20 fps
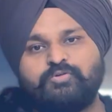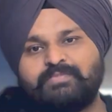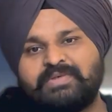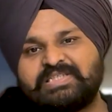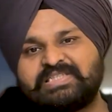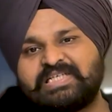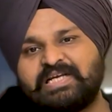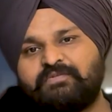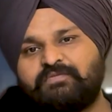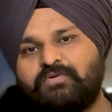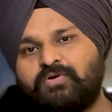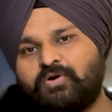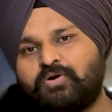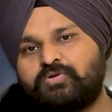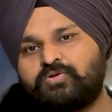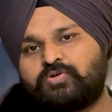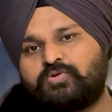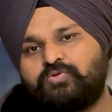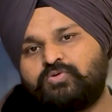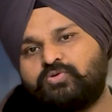must have
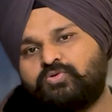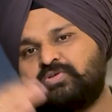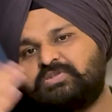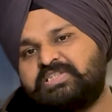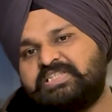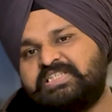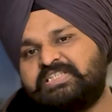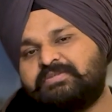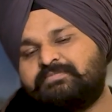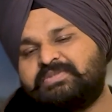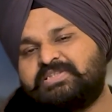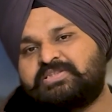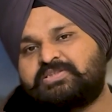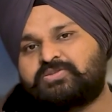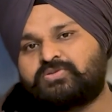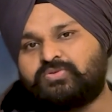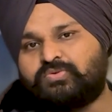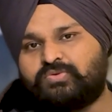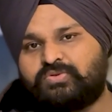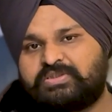gone through those e-commerce
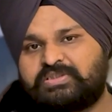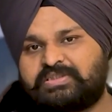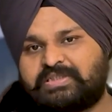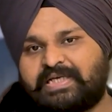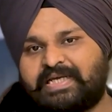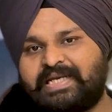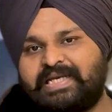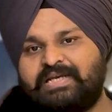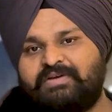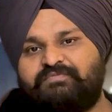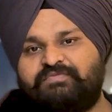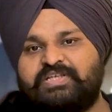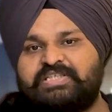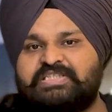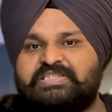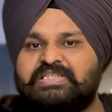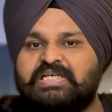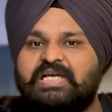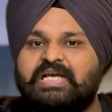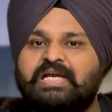stores, right?
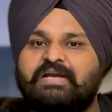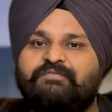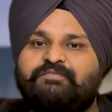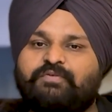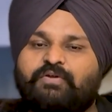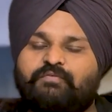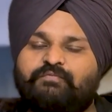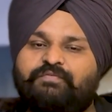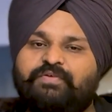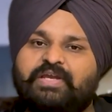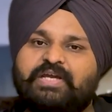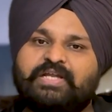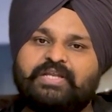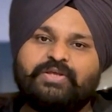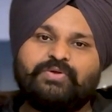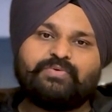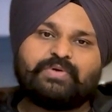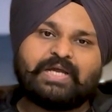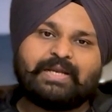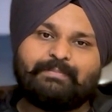Which from where
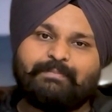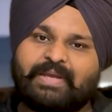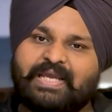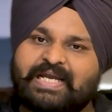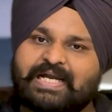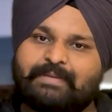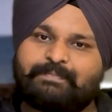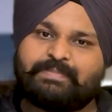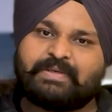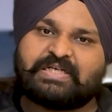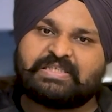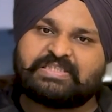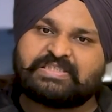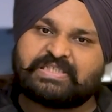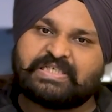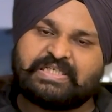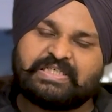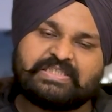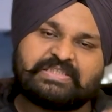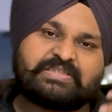you can make a
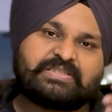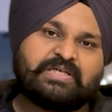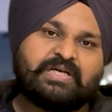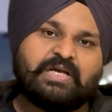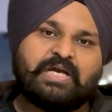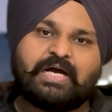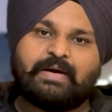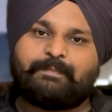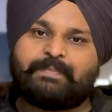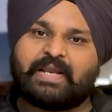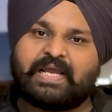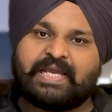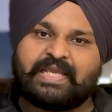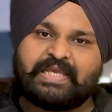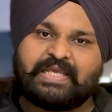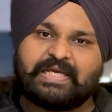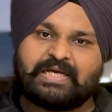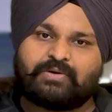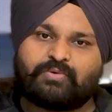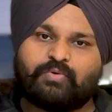purchase, apply
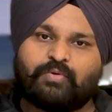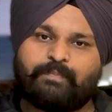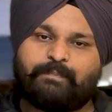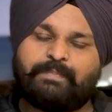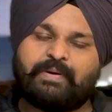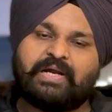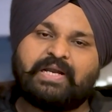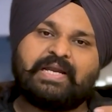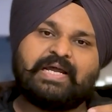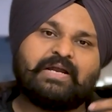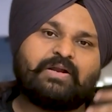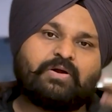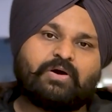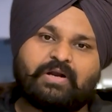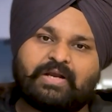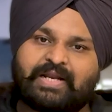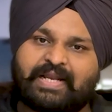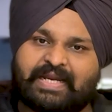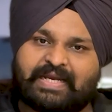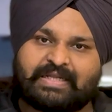a coupon and
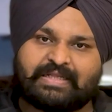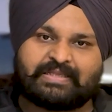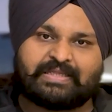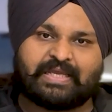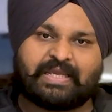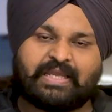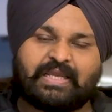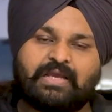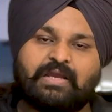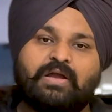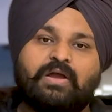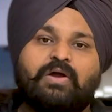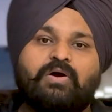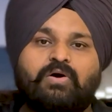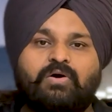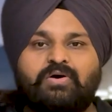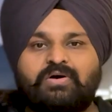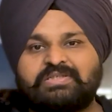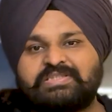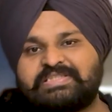order anything.
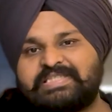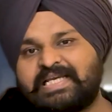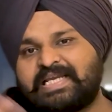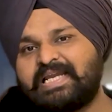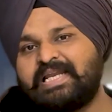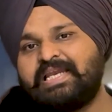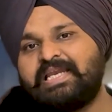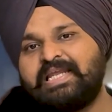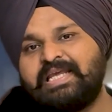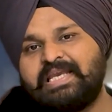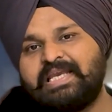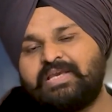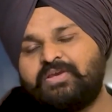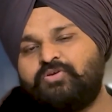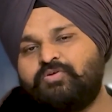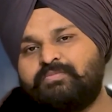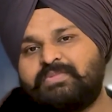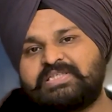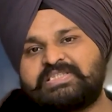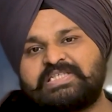Or secondly,
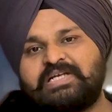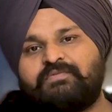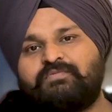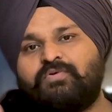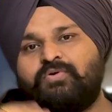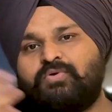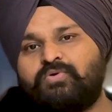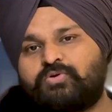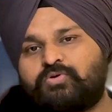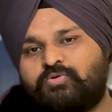you must have gone